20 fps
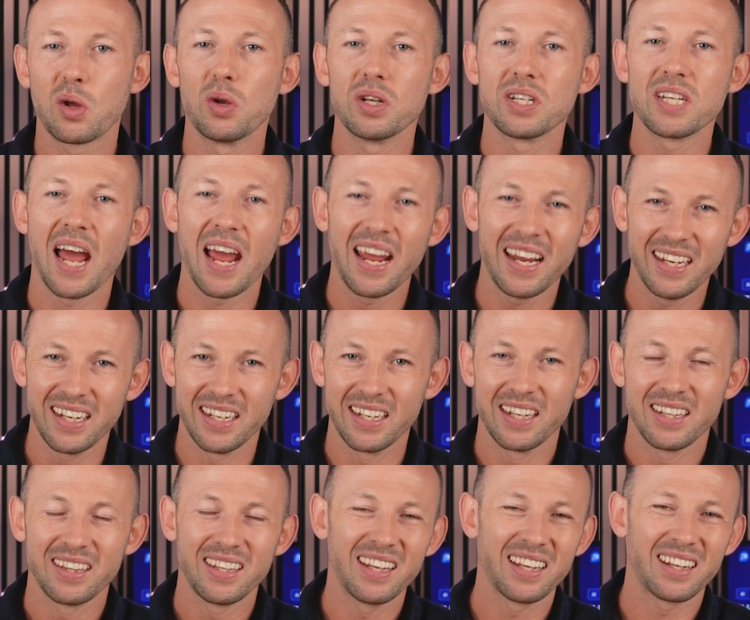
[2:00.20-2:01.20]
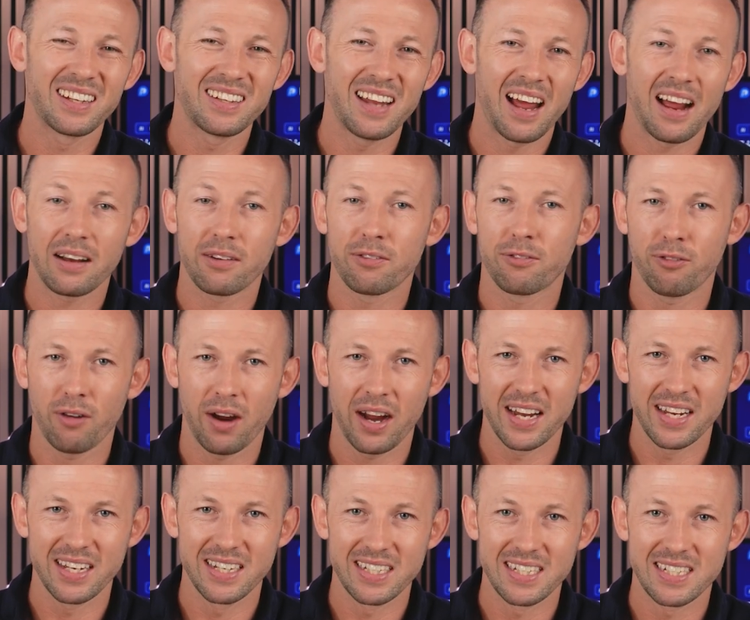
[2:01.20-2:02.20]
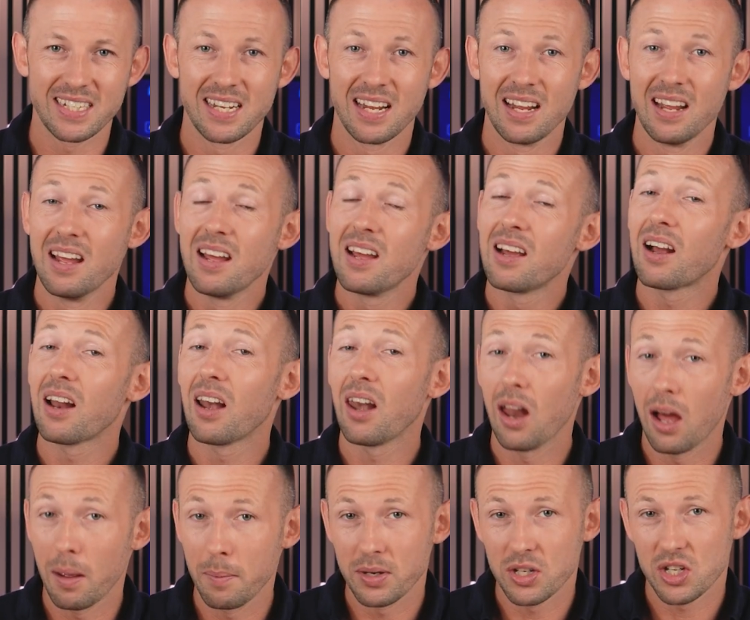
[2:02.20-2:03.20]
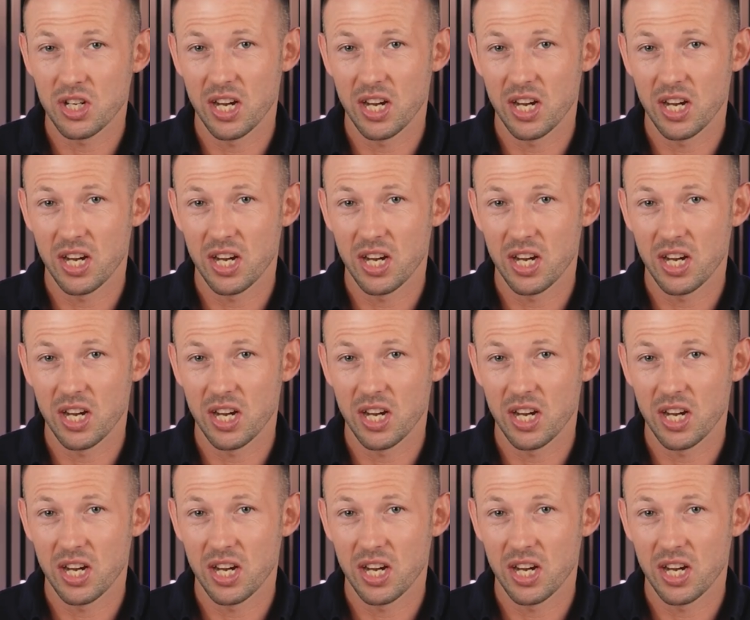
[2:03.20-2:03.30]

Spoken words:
containing the exact phrase, climate